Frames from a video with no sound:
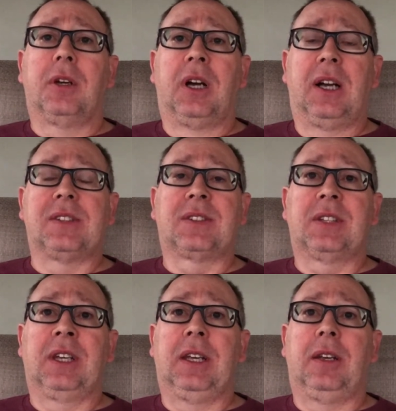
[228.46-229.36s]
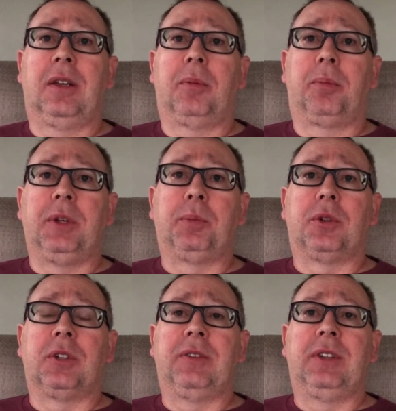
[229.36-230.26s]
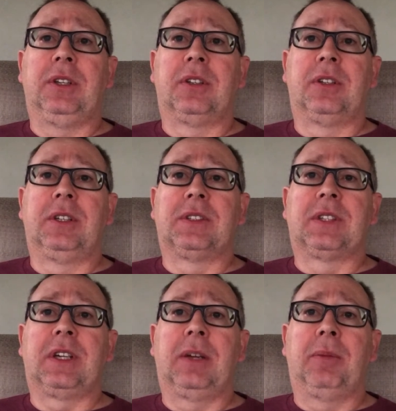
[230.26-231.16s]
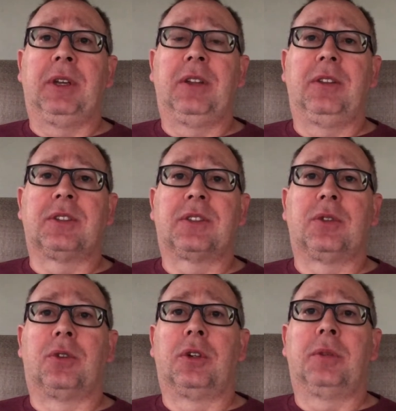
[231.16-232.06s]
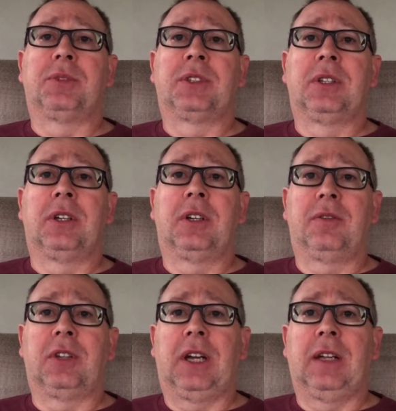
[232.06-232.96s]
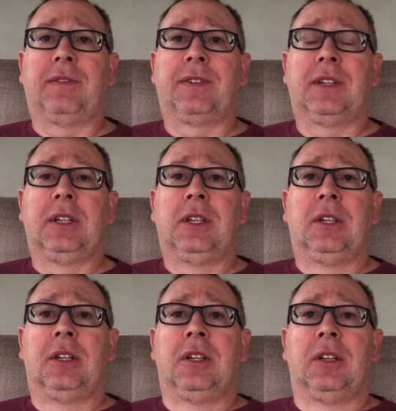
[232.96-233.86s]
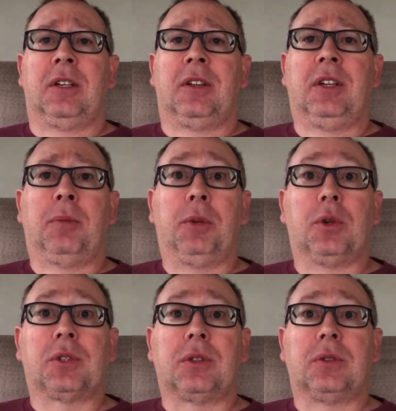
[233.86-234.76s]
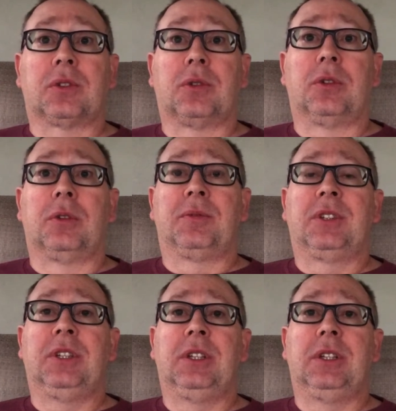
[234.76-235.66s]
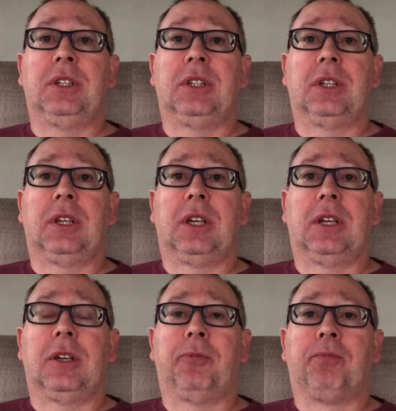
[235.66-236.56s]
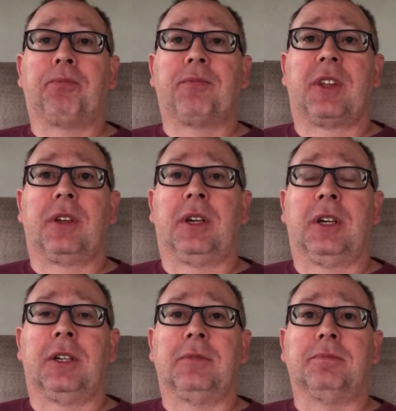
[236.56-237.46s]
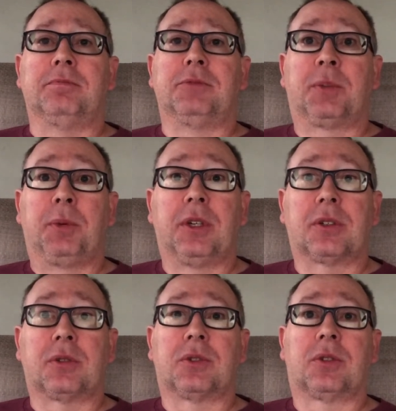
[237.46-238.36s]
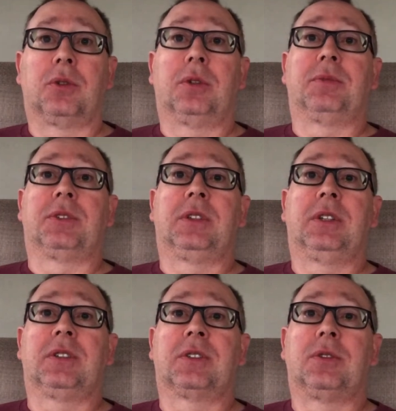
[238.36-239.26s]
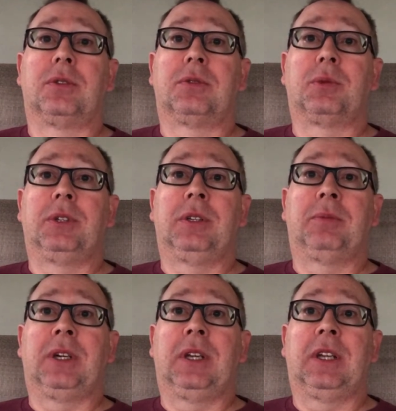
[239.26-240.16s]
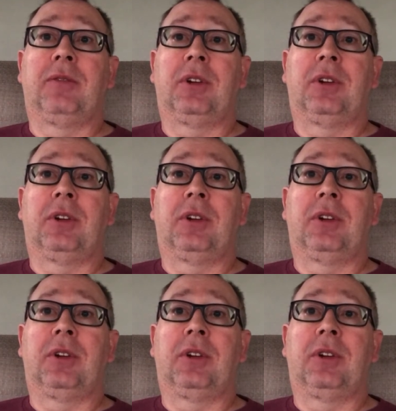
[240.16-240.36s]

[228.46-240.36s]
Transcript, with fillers: us and people living during this time and the storms of life, the emotional storms, the uh, um, spiritual storms, the storms we might have